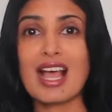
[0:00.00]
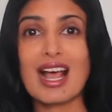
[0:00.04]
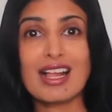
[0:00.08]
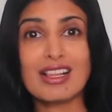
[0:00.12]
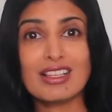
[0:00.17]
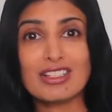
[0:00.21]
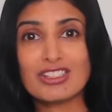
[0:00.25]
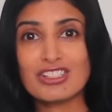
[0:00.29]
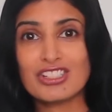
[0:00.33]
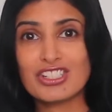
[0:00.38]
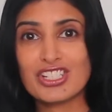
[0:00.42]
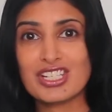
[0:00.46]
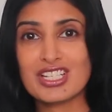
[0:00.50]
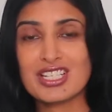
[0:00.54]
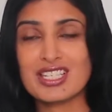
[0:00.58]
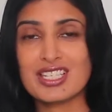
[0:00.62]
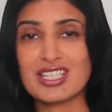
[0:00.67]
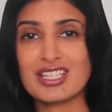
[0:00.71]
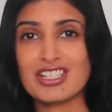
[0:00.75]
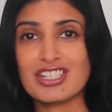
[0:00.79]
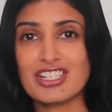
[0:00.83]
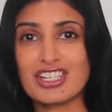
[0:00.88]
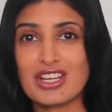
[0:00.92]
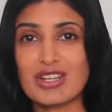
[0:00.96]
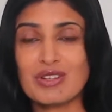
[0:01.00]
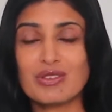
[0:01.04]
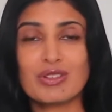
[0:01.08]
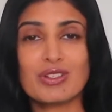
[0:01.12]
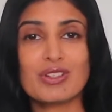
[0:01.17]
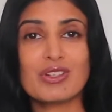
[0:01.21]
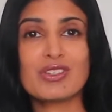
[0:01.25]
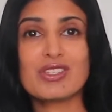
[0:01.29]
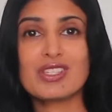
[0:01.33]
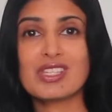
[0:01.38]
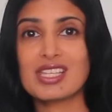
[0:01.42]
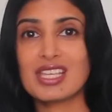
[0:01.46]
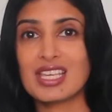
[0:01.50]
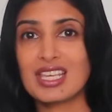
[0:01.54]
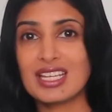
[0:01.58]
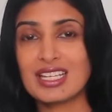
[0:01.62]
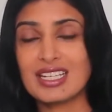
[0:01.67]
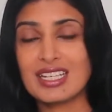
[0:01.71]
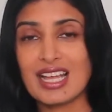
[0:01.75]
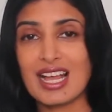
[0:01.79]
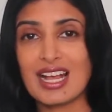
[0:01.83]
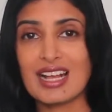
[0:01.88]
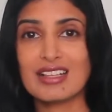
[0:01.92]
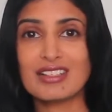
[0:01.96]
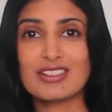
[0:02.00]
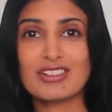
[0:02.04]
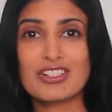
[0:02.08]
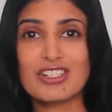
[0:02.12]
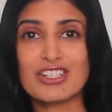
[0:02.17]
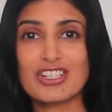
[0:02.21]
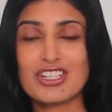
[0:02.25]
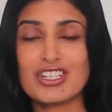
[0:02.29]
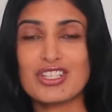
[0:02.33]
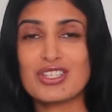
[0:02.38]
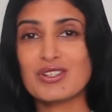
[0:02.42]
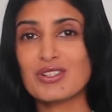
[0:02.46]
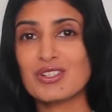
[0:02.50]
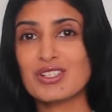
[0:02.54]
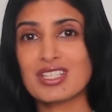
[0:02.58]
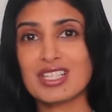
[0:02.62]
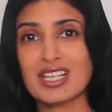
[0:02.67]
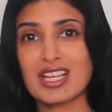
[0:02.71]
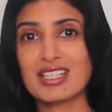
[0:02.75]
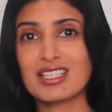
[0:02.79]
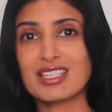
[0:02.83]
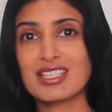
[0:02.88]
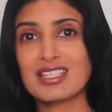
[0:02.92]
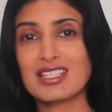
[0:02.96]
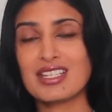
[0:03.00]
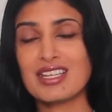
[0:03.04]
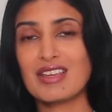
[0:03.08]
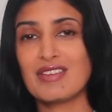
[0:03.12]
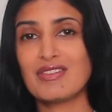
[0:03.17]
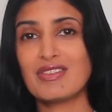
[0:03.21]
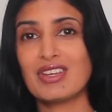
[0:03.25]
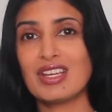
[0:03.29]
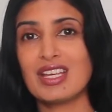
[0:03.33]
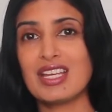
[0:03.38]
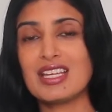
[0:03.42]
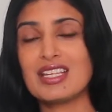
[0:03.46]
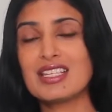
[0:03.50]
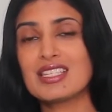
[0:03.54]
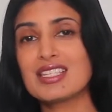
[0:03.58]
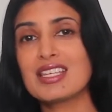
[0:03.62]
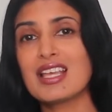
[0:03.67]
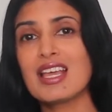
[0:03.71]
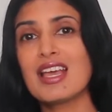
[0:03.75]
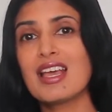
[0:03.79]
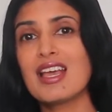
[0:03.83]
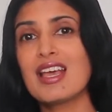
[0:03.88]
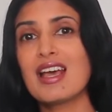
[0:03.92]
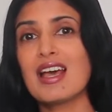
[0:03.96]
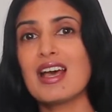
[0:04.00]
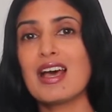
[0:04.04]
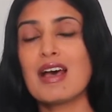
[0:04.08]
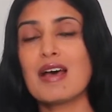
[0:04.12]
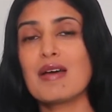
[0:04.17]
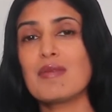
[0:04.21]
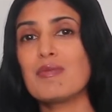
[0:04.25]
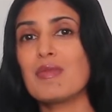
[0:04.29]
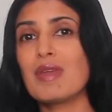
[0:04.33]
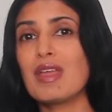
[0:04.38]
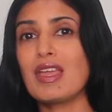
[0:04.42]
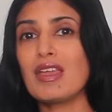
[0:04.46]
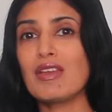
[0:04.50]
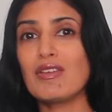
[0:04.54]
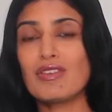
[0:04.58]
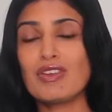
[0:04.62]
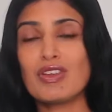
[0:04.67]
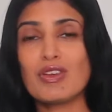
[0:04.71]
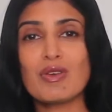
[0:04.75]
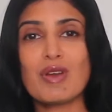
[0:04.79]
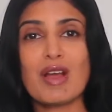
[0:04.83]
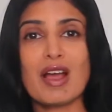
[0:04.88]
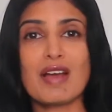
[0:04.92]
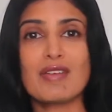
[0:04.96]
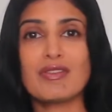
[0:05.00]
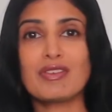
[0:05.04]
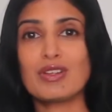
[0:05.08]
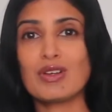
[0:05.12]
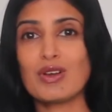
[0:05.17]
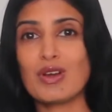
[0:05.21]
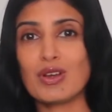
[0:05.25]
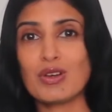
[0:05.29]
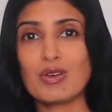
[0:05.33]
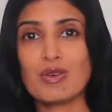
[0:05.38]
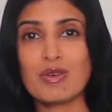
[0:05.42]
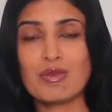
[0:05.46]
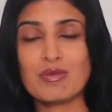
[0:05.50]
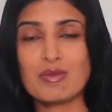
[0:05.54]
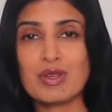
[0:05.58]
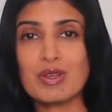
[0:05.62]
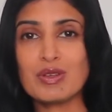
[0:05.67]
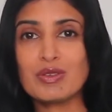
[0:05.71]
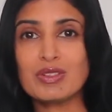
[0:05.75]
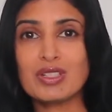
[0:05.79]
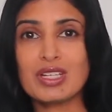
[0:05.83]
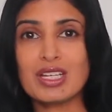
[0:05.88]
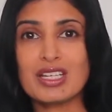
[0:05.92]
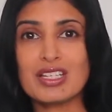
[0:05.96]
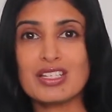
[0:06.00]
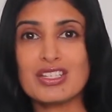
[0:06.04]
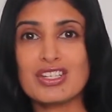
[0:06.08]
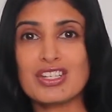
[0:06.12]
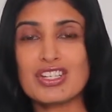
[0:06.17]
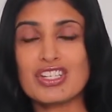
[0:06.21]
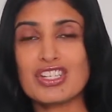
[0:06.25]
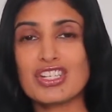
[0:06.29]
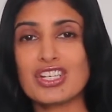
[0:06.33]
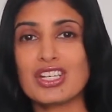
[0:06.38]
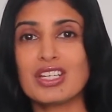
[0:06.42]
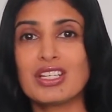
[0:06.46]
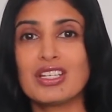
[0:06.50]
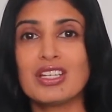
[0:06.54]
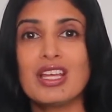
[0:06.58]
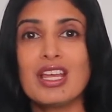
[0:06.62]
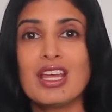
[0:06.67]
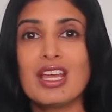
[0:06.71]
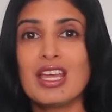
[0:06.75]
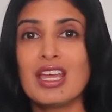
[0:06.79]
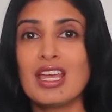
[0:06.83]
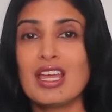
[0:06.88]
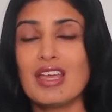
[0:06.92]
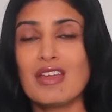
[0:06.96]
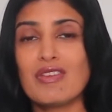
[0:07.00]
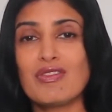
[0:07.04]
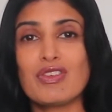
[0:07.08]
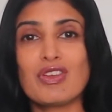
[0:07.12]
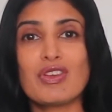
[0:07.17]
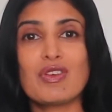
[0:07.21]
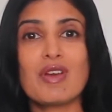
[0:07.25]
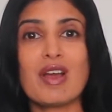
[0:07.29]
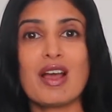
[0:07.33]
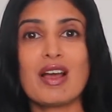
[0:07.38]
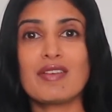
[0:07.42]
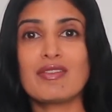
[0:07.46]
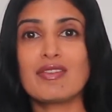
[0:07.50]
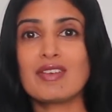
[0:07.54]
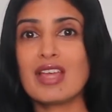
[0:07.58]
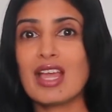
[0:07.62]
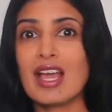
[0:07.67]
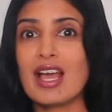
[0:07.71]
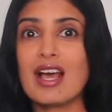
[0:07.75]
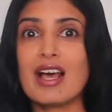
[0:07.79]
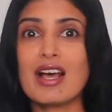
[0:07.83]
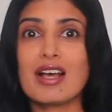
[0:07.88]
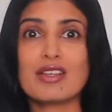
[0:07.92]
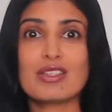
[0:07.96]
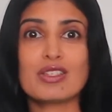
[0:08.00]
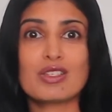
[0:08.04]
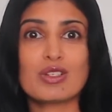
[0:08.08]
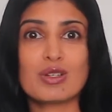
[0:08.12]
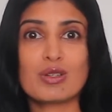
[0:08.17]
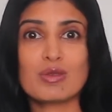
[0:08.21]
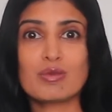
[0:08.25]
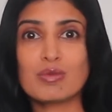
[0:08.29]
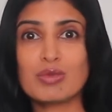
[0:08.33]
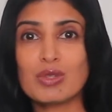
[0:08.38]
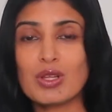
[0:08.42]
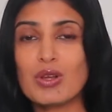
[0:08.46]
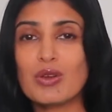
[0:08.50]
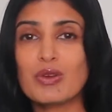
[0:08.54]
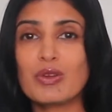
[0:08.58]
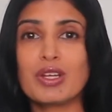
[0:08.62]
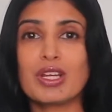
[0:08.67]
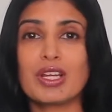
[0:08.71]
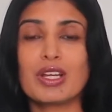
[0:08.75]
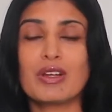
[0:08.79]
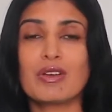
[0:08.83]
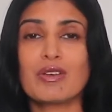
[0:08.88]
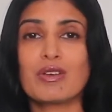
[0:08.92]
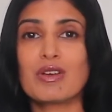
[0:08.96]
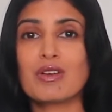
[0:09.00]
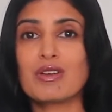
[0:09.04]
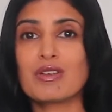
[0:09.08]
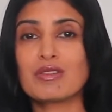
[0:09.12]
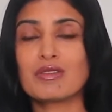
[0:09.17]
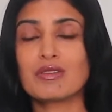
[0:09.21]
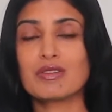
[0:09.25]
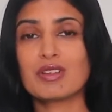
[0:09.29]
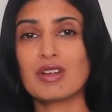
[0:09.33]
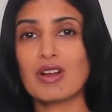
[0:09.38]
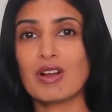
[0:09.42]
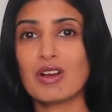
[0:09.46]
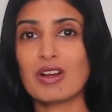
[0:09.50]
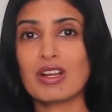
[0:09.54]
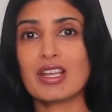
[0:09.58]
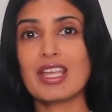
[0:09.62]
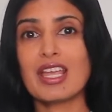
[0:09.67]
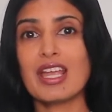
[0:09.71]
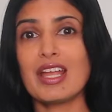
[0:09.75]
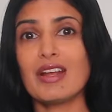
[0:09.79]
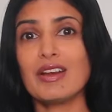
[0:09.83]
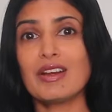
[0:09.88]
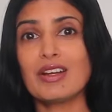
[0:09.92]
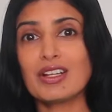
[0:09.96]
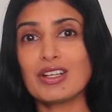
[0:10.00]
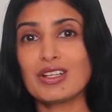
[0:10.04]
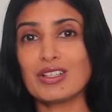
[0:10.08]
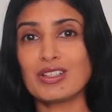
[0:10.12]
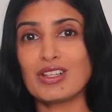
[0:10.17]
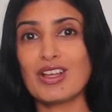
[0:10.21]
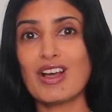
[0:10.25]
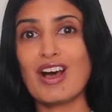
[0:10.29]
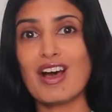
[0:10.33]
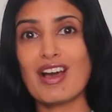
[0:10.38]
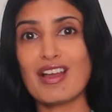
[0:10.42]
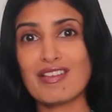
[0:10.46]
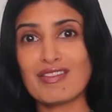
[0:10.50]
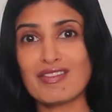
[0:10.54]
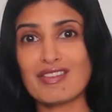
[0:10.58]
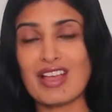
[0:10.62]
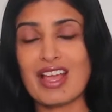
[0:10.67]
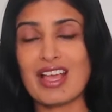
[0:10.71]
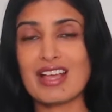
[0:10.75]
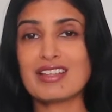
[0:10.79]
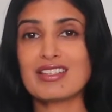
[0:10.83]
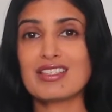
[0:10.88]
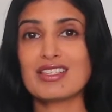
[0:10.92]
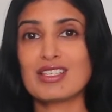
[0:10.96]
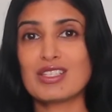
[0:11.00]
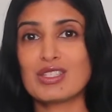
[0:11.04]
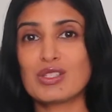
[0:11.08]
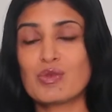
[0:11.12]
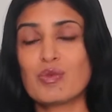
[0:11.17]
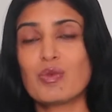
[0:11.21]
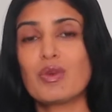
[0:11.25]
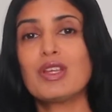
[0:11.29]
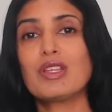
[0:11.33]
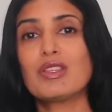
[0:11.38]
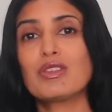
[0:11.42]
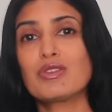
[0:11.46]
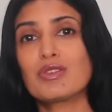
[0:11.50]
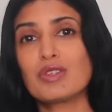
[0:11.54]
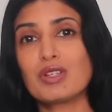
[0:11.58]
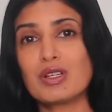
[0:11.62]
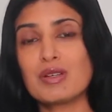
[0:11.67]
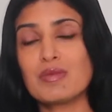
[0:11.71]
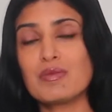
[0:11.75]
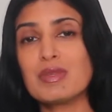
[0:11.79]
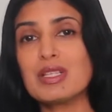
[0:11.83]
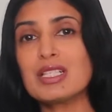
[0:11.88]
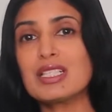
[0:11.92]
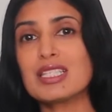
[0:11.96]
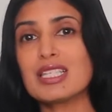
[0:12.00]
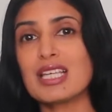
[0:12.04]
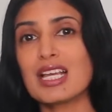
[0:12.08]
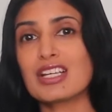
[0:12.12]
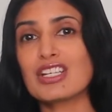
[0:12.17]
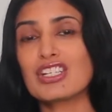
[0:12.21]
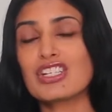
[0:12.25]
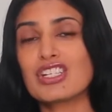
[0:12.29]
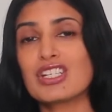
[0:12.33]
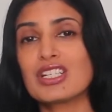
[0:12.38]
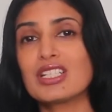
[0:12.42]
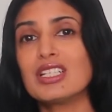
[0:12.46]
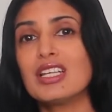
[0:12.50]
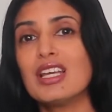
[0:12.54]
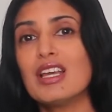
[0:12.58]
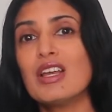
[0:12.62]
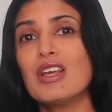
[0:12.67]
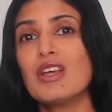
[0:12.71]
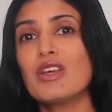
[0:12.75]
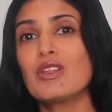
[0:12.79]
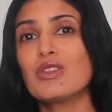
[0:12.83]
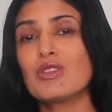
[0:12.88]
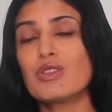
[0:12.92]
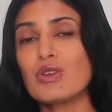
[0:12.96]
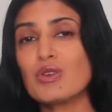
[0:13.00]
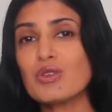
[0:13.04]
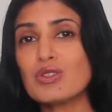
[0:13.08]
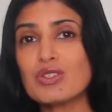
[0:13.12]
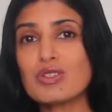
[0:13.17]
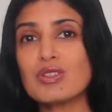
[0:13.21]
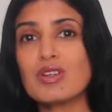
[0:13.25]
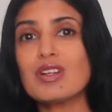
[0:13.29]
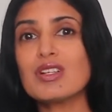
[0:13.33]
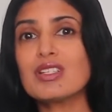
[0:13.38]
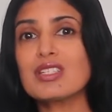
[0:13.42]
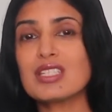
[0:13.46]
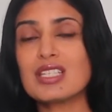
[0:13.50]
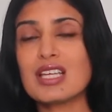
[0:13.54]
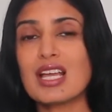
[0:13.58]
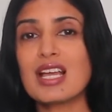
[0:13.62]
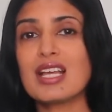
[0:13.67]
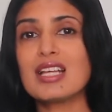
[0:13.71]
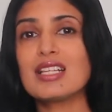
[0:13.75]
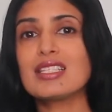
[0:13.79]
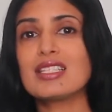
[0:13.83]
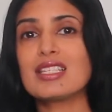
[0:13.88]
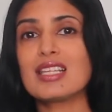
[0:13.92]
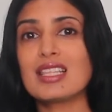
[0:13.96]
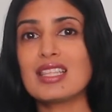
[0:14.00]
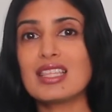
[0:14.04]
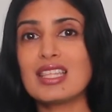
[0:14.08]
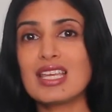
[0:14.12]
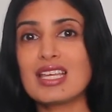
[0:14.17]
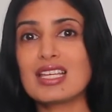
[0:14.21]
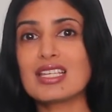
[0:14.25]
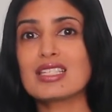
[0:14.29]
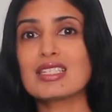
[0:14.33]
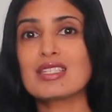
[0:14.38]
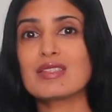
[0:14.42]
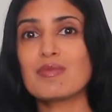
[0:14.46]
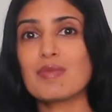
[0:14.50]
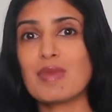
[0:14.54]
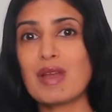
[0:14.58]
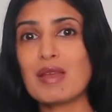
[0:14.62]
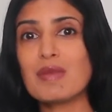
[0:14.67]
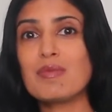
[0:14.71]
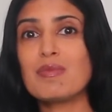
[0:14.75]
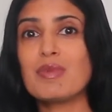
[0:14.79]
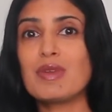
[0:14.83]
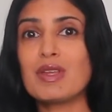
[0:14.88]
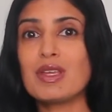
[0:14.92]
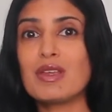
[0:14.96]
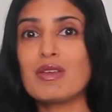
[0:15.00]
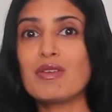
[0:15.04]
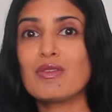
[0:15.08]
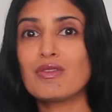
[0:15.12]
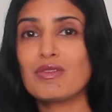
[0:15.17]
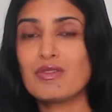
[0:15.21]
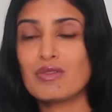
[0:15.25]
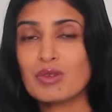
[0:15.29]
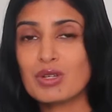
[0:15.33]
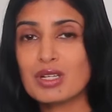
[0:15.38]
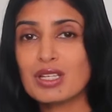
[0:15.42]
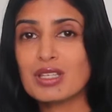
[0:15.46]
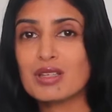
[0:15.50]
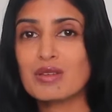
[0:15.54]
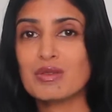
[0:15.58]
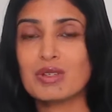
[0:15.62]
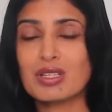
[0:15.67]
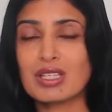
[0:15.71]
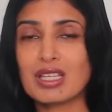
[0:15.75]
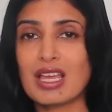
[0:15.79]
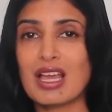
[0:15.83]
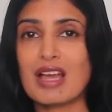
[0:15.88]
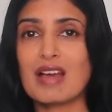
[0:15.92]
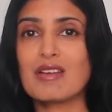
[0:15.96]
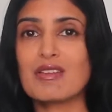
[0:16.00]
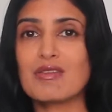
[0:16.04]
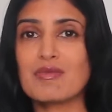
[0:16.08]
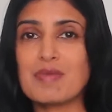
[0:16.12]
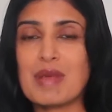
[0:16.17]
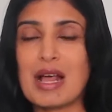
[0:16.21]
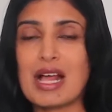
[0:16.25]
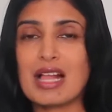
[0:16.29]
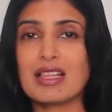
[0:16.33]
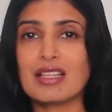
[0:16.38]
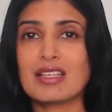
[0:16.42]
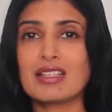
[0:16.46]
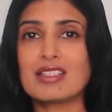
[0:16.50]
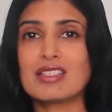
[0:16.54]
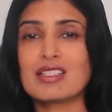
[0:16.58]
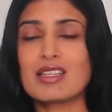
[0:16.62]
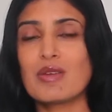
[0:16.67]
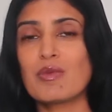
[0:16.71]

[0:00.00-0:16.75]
allergies in general, skin allergies or sensitivities, if you have an autoimmune condition, if you have gas or bloating or are carrying a lot of excess weight through your midsection, those are all signs that things might be really out of balance.